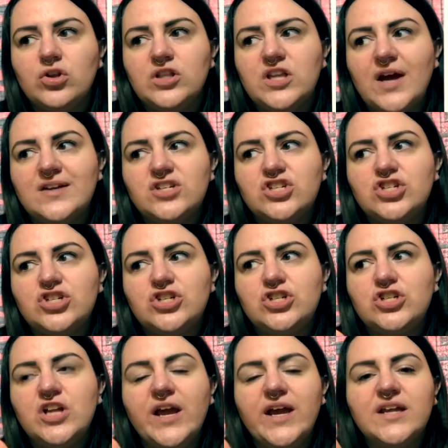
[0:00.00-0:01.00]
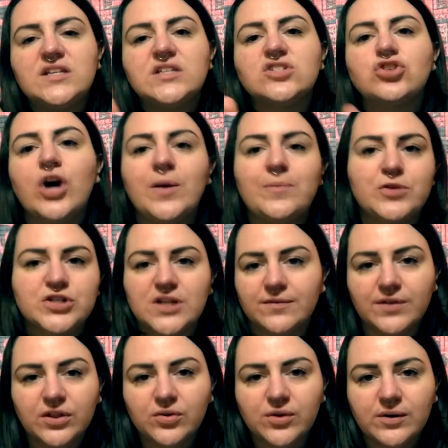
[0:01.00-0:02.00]
that, like describe
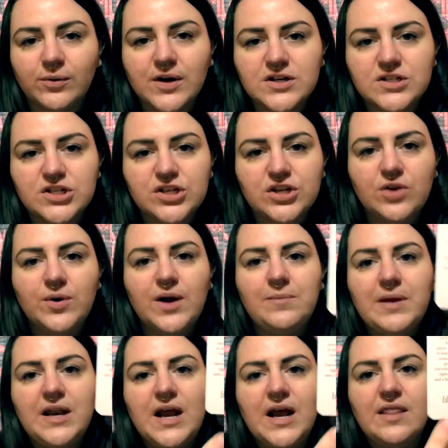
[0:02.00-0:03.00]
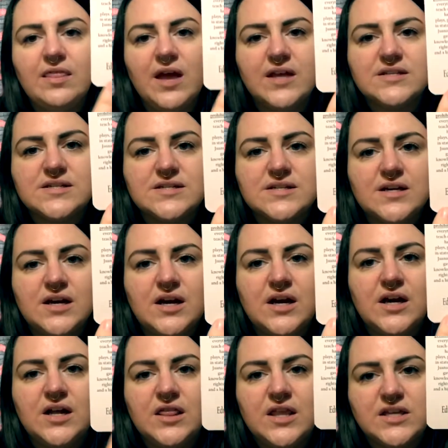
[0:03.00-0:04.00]
yourself in 3 words, you know what I mean? And that's
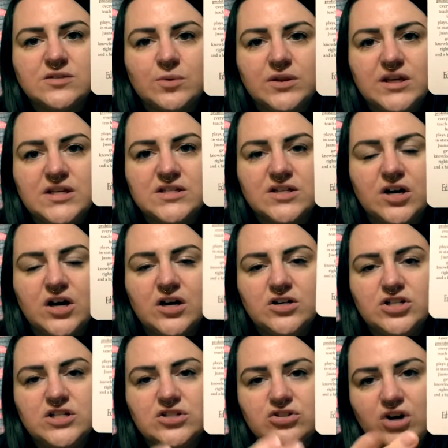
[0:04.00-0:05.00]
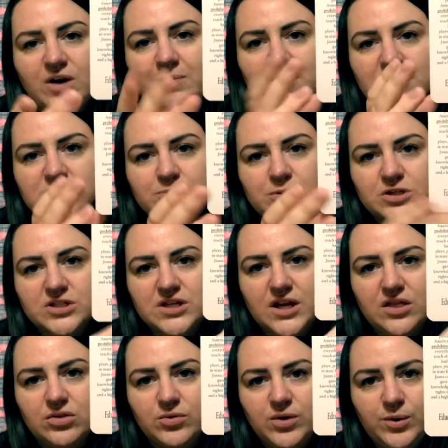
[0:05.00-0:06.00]
what these are, describing this person
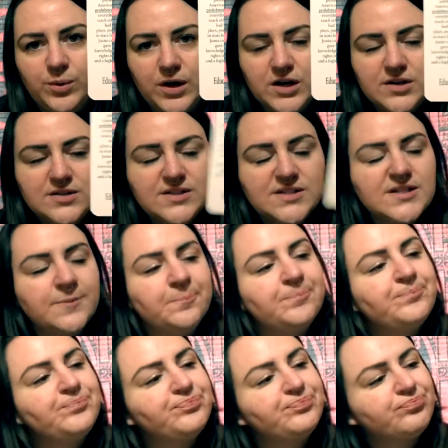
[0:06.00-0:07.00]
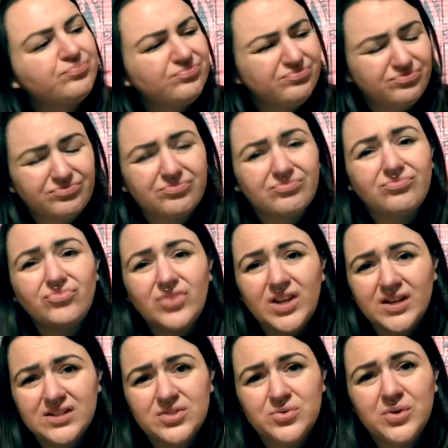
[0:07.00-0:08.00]
in 3 words.
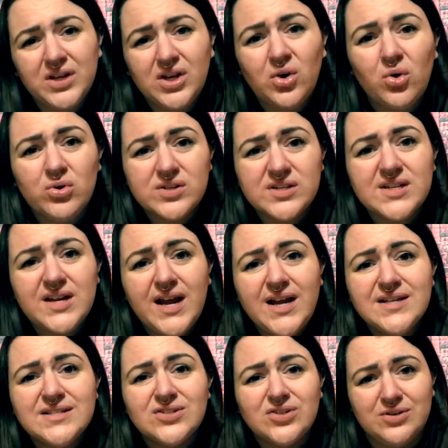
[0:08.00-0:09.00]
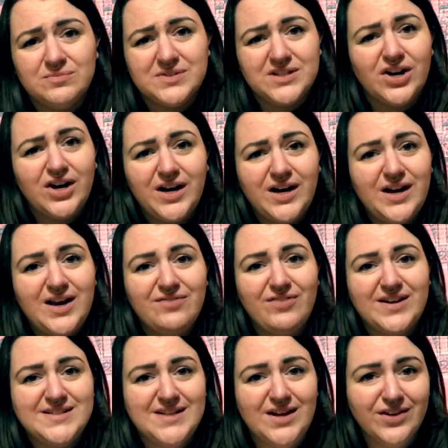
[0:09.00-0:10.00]
It's really cold today, so I'm sorry if
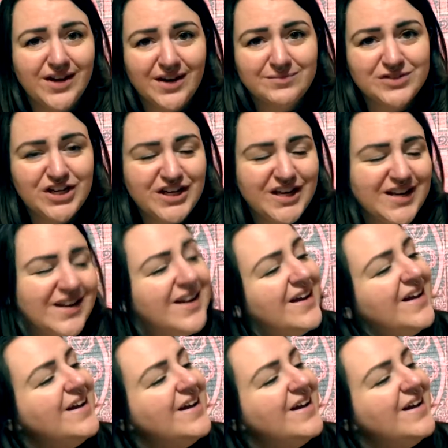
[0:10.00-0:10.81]
I sound like I'm shaking.